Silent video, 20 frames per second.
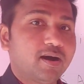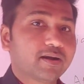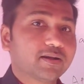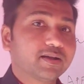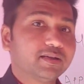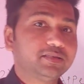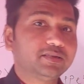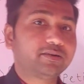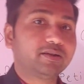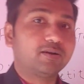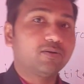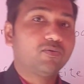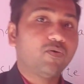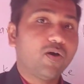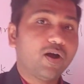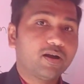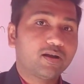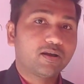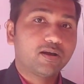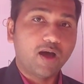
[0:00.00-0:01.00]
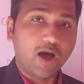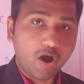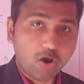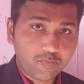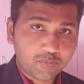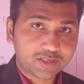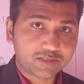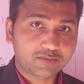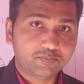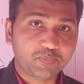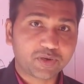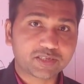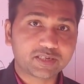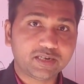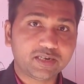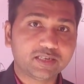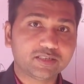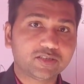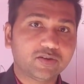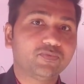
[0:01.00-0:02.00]
consider how much
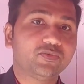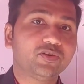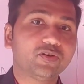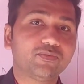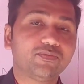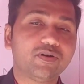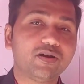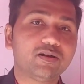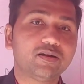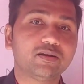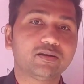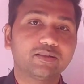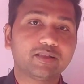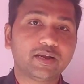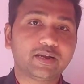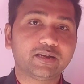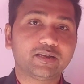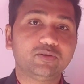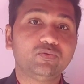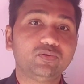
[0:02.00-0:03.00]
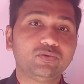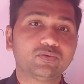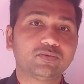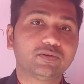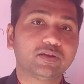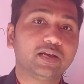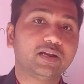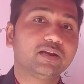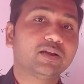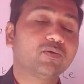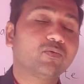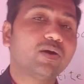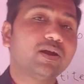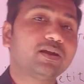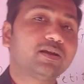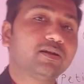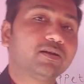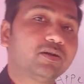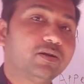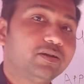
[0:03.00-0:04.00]
percentage of your fund that you
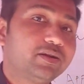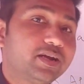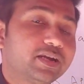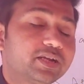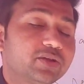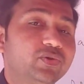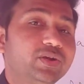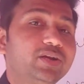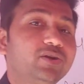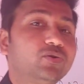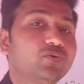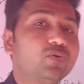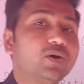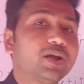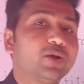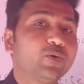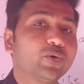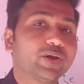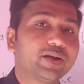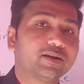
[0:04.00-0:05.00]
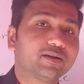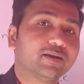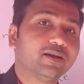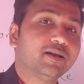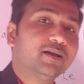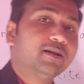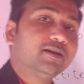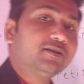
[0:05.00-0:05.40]
require, that you need to allocate.